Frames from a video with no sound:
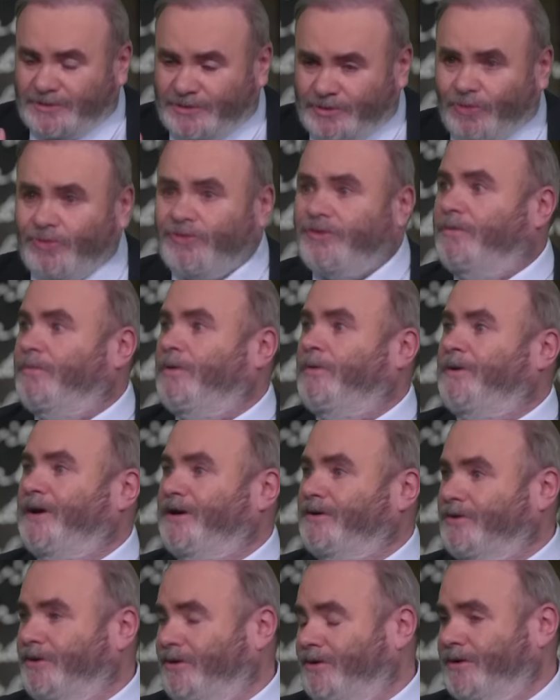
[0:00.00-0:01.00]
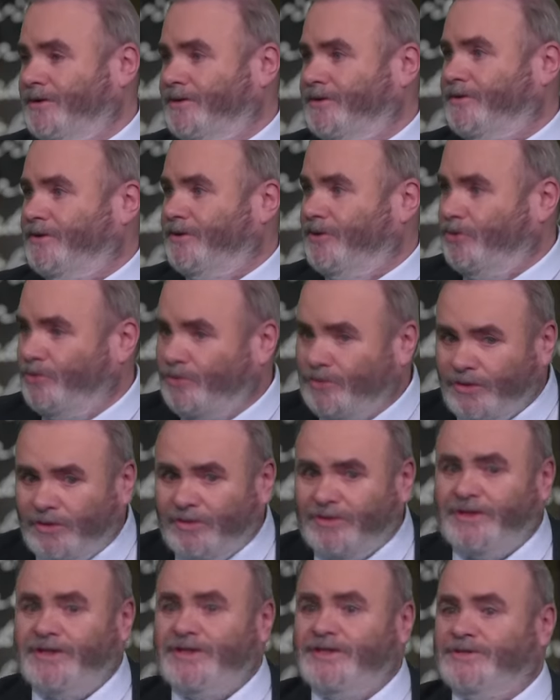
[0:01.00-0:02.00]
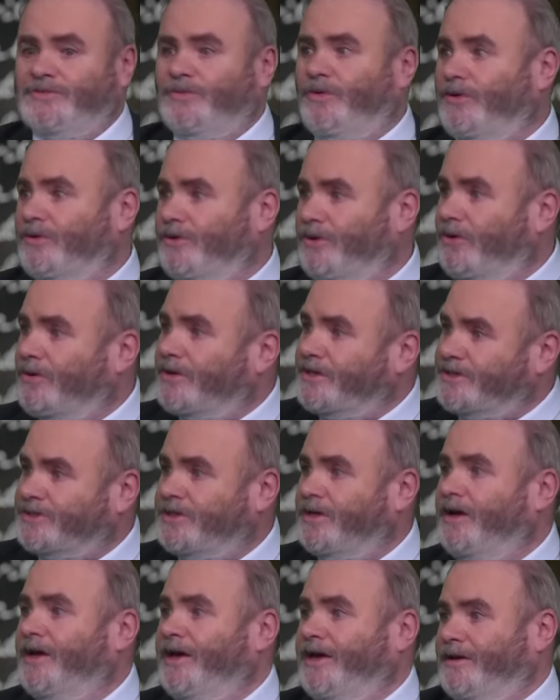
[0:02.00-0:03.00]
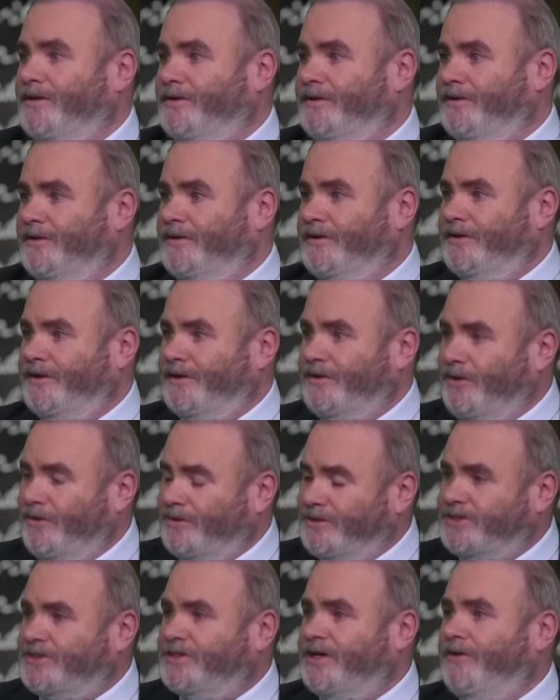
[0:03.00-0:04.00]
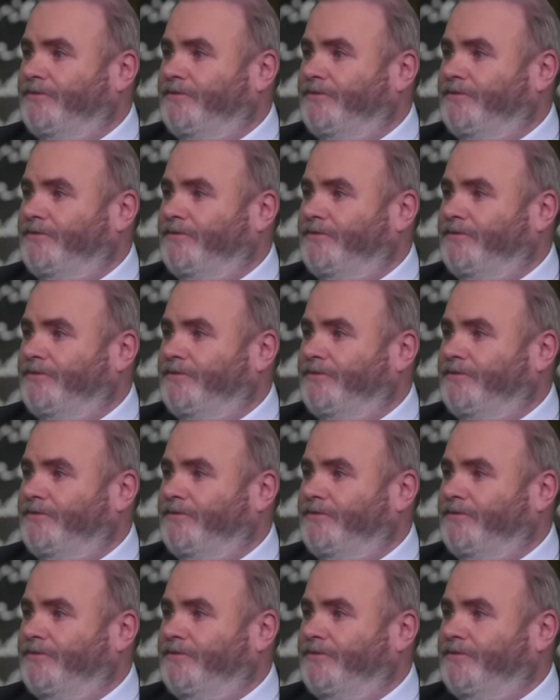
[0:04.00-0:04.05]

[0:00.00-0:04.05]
taught them about God, yeah. who God is, what God is like. And by the God's way, I